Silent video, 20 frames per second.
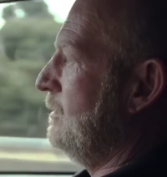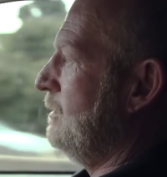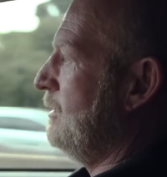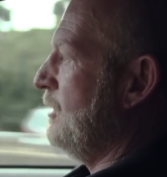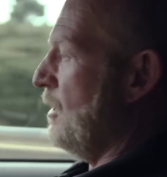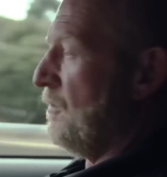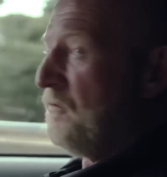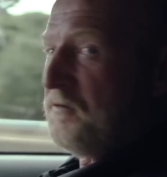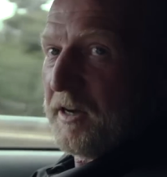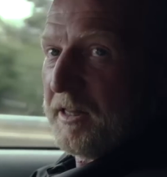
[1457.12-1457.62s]

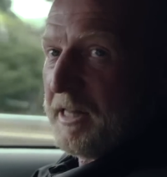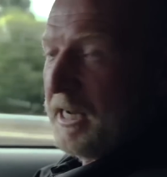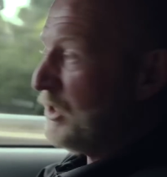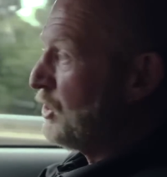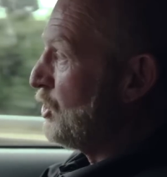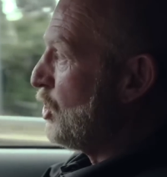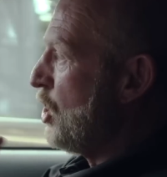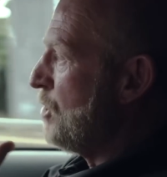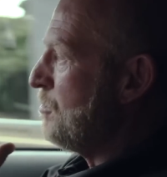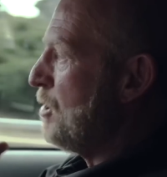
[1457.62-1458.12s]
You know, feel
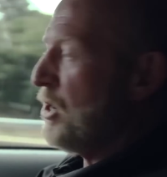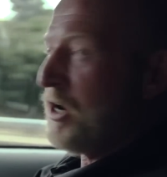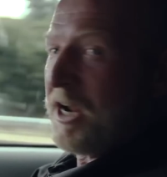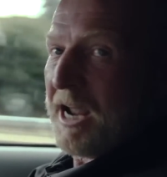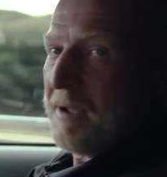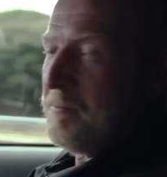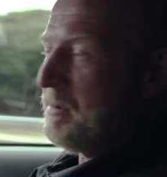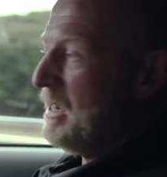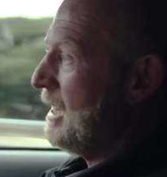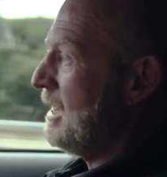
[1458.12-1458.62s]
that turbo
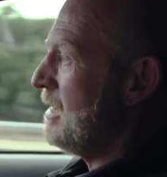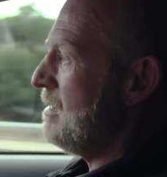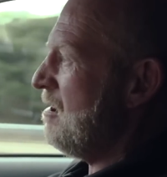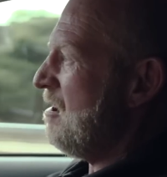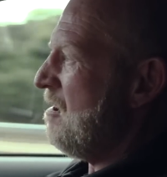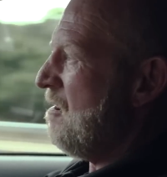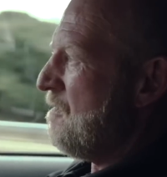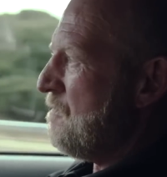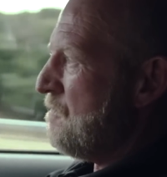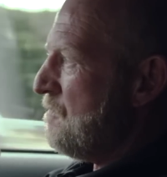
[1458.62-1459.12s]
coming in,
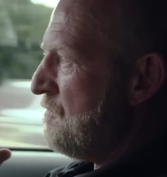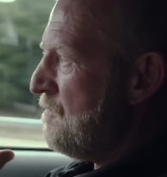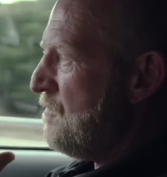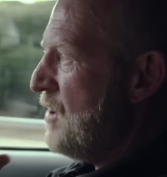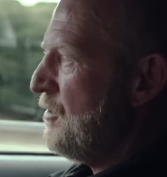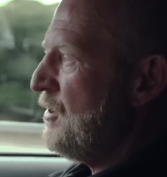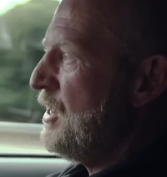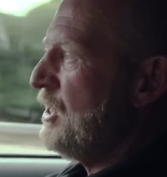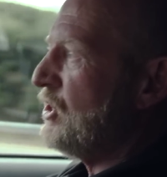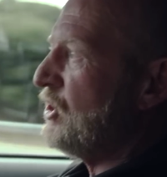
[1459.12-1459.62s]

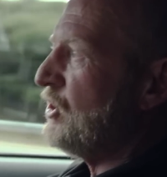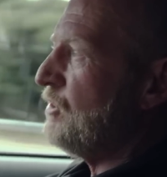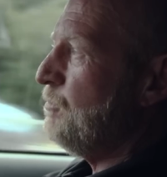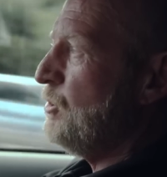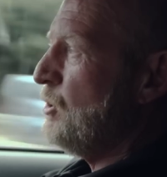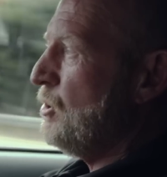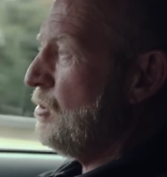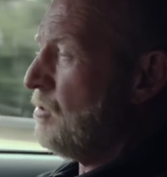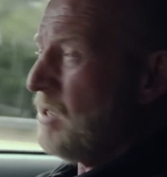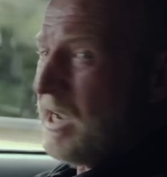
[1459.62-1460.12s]
very
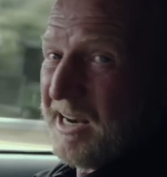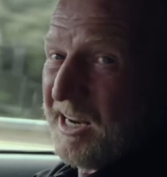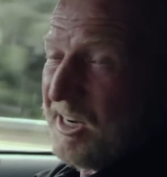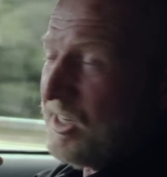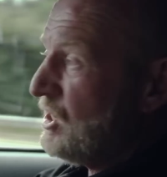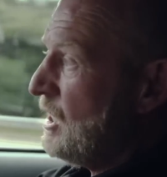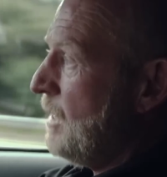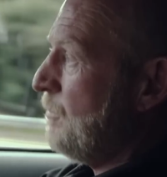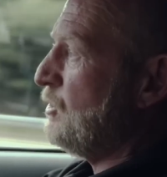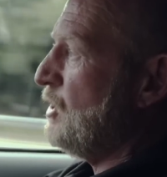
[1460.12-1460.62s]
smooth and
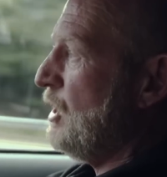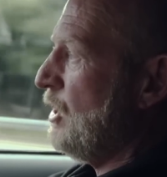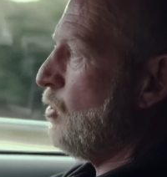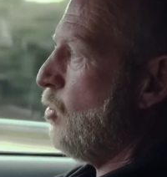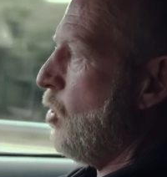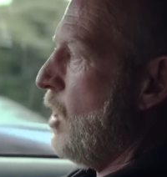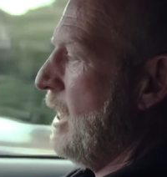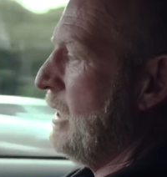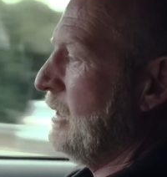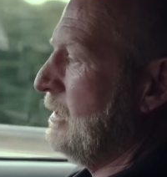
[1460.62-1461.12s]
exceptionally
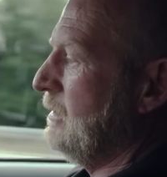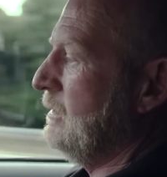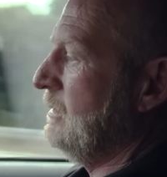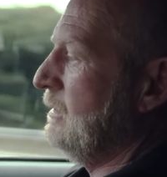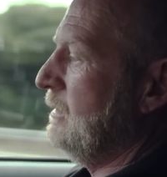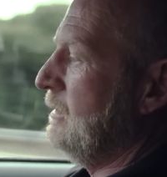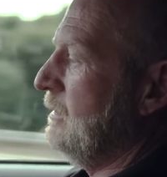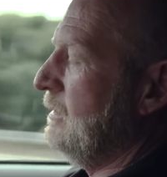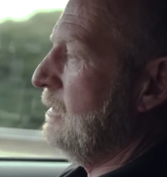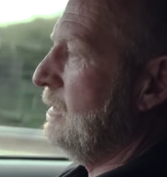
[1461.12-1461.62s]
quiet.
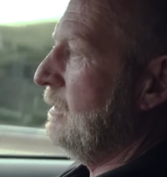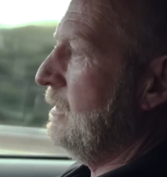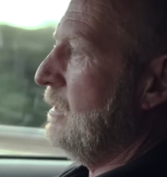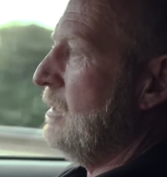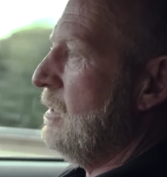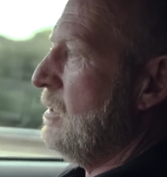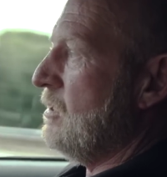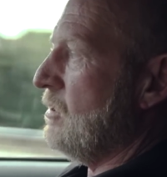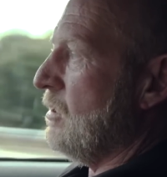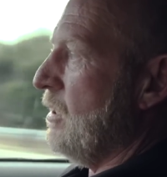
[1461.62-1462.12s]

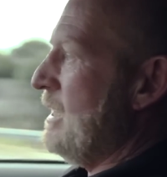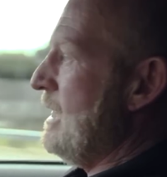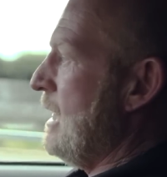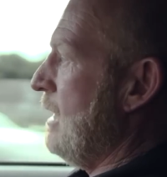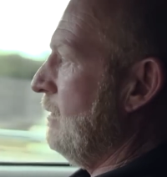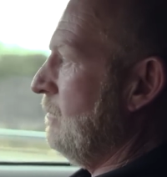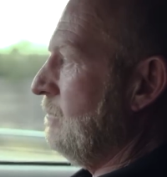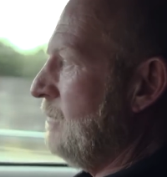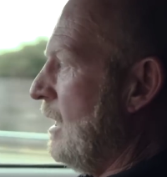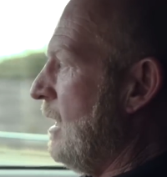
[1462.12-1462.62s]
So
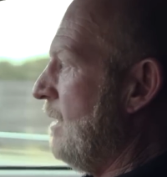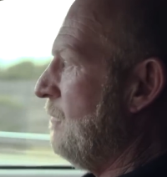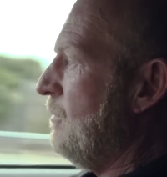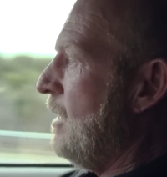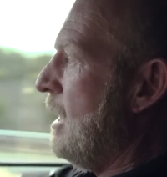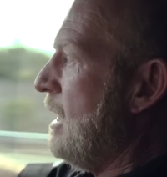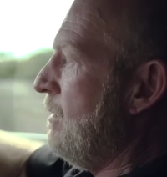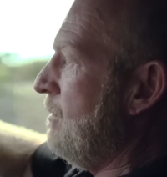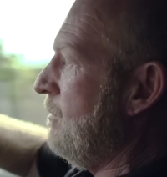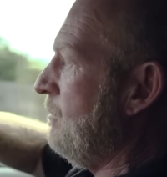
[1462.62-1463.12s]
yeah,
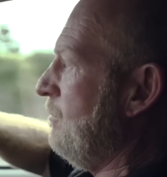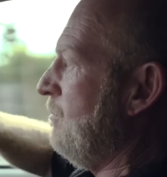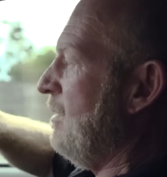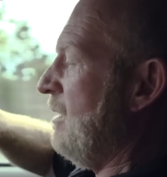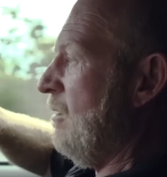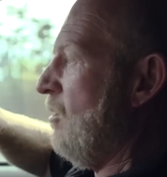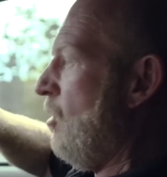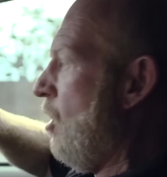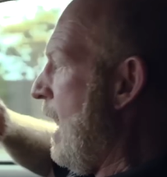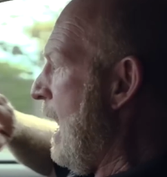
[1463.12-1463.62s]
I've
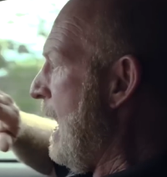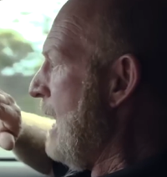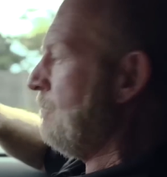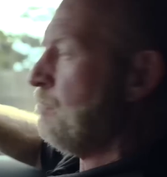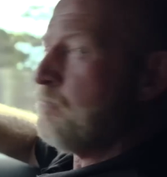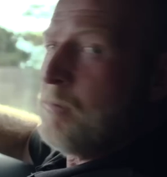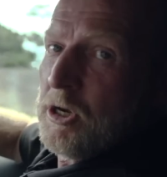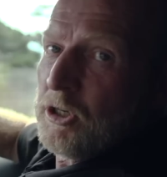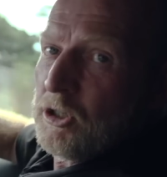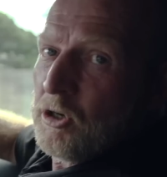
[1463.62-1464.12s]

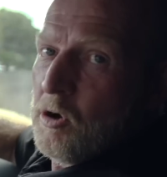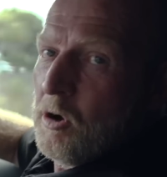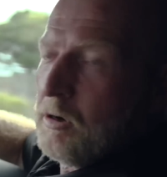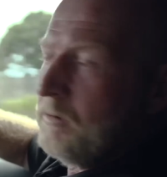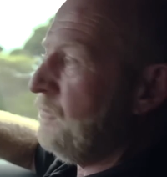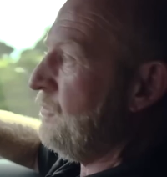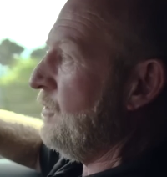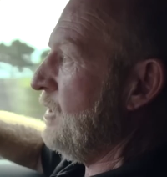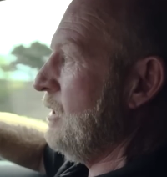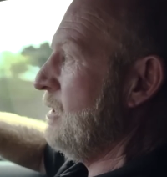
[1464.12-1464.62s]
utmost
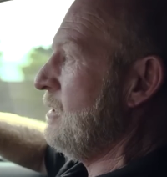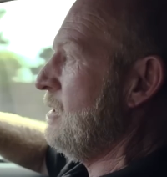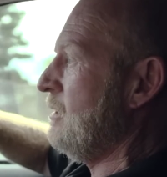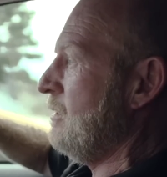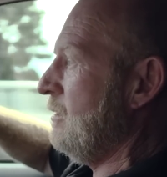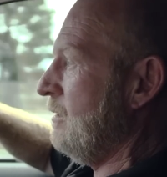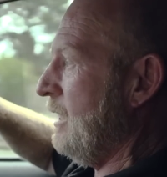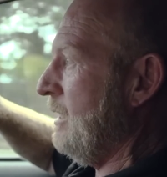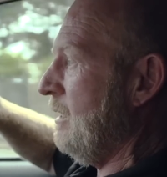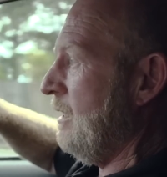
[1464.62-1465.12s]
confidence
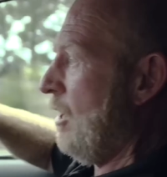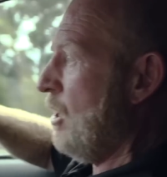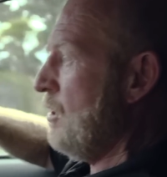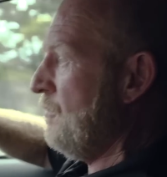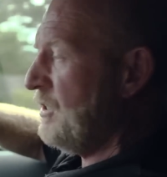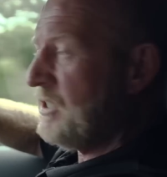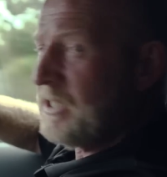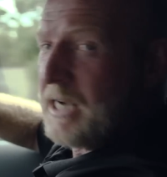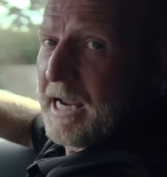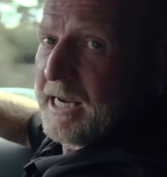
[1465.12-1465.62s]
that
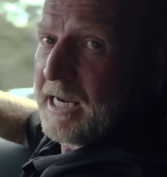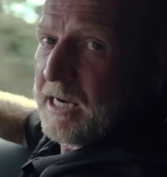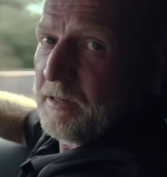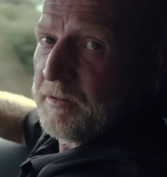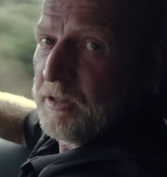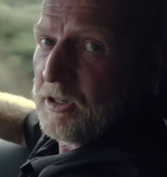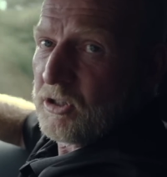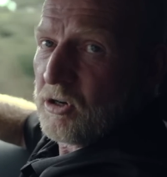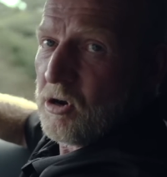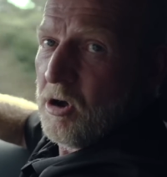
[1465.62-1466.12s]
overtaking
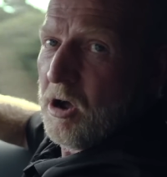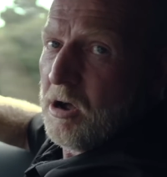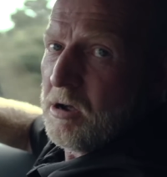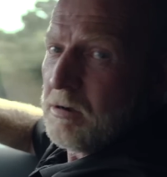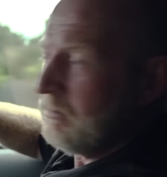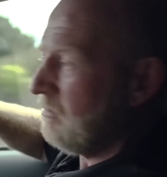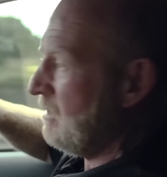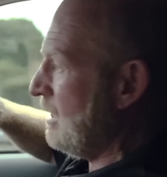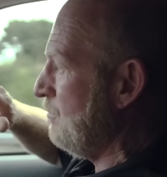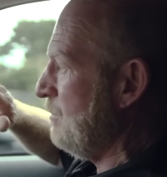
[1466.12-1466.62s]
in this car
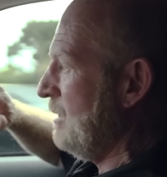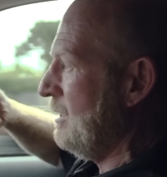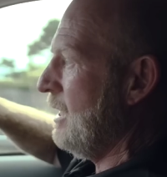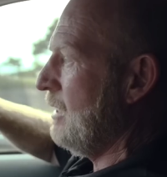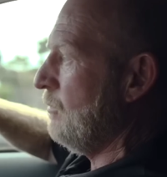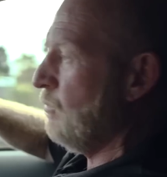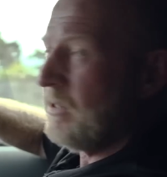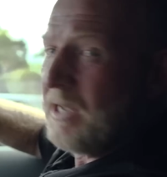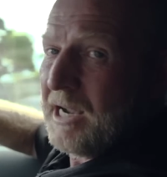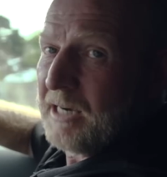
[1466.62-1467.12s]
can be
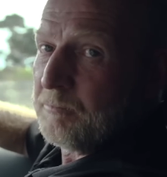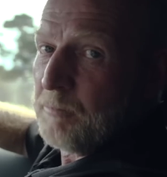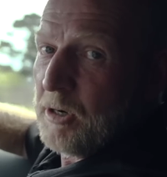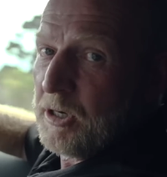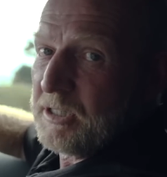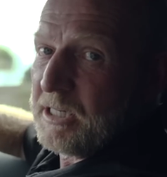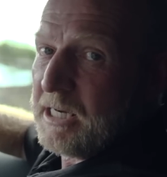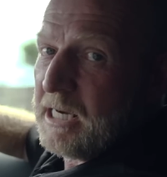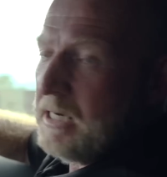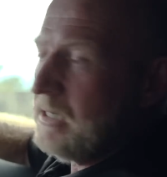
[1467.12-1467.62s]
done with
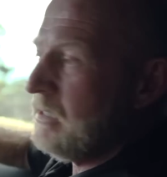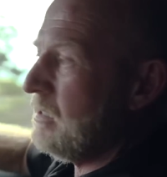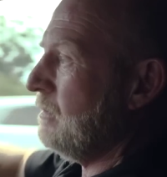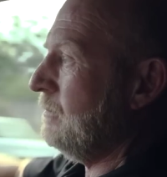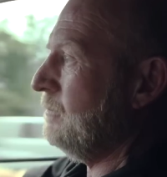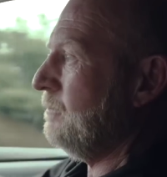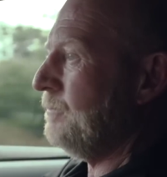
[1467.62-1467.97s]
utmost ease.